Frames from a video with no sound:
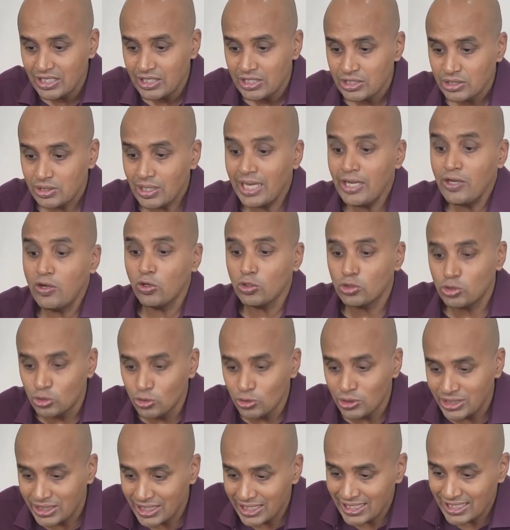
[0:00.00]
So I go through
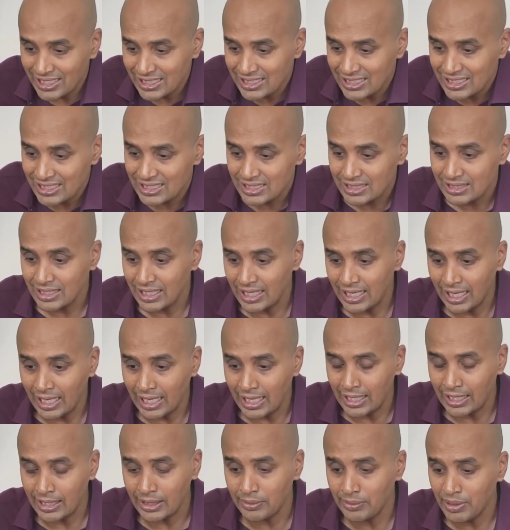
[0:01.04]
this,
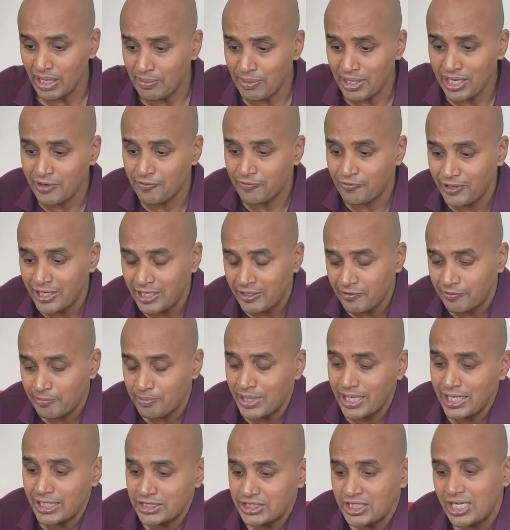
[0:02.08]
and am I afraid of
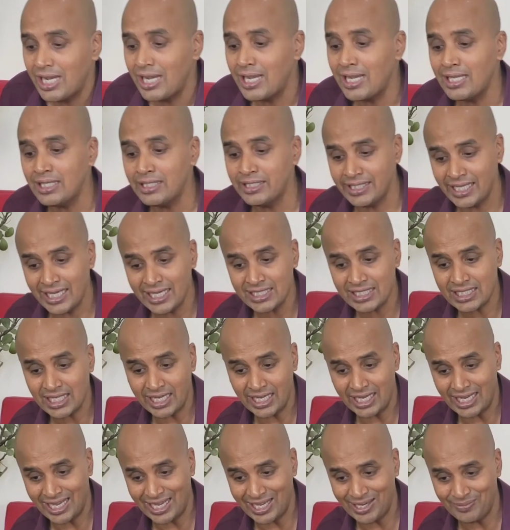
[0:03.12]
my child? Yes, I
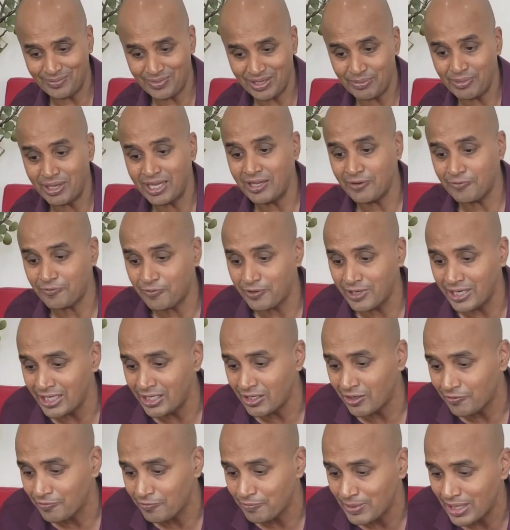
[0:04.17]
am. Am I afraid
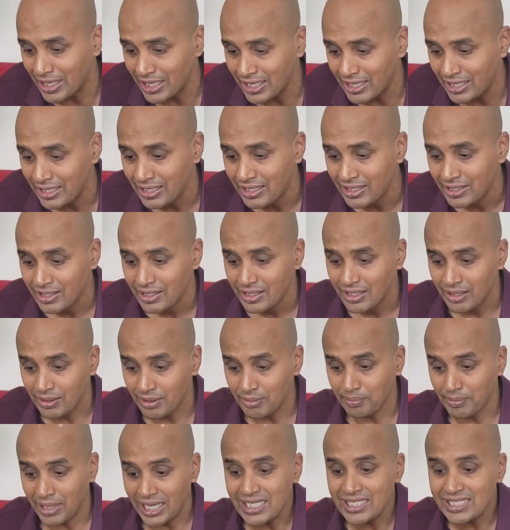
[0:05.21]
of
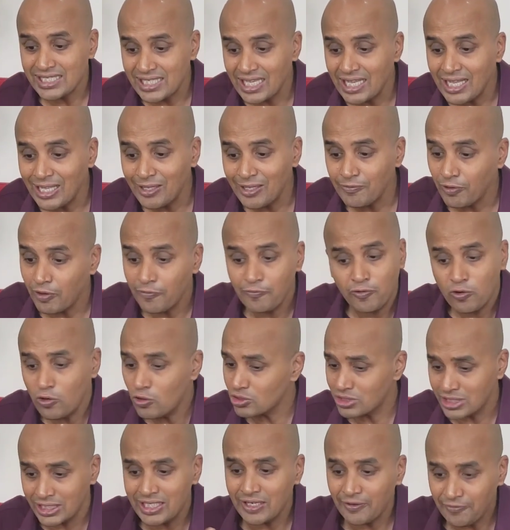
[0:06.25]
myself? Of
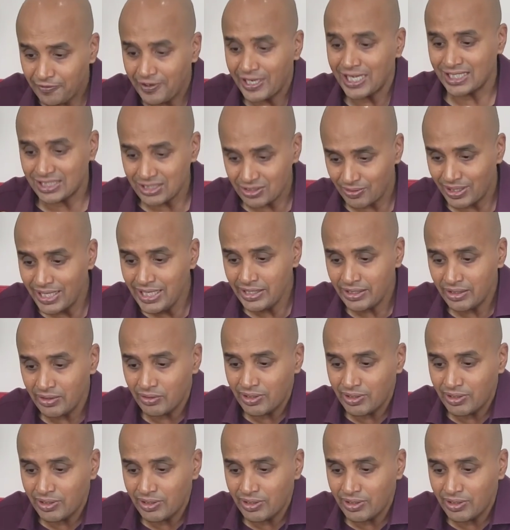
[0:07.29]
course, it affects, right?